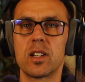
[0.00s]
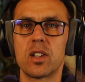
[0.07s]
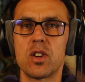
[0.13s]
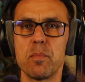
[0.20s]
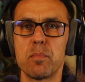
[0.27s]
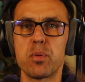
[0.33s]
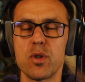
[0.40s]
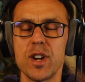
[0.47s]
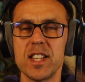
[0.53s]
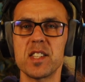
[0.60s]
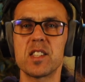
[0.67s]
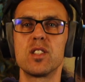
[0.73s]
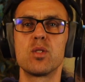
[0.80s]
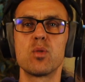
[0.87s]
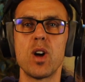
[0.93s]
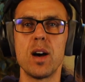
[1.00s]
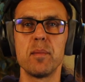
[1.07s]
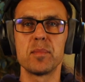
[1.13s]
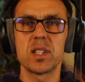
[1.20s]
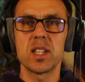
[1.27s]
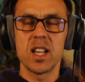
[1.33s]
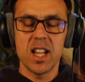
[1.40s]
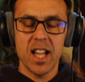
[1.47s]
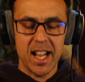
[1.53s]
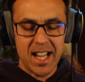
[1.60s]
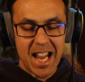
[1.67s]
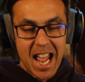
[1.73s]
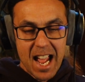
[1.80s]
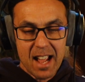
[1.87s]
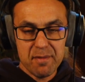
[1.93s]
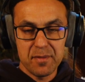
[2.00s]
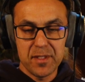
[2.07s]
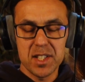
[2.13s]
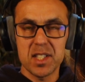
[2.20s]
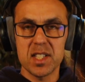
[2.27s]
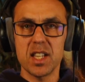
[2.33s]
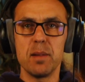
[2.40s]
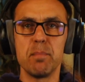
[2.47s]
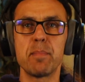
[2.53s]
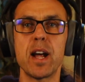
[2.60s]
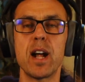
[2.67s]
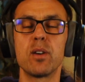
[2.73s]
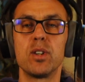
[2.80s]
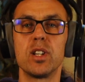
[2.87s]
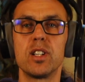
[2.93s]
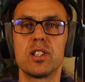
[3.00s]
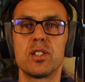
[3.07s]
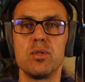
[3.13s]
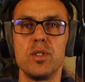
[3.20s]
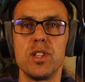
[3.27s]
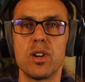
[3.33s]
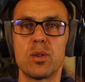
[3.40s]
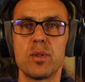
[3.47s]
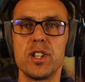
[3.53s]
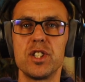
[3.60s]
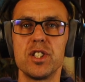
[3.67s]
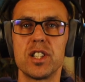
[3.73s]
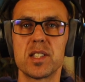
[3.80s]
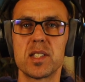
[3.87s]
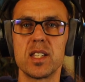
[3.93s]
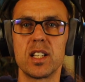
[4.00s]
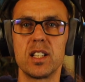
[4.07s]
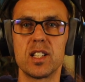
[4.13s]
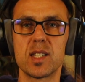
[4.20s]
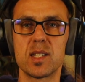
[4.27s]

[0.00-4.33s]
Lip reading: compressed drums and add this in parallel to the original signal.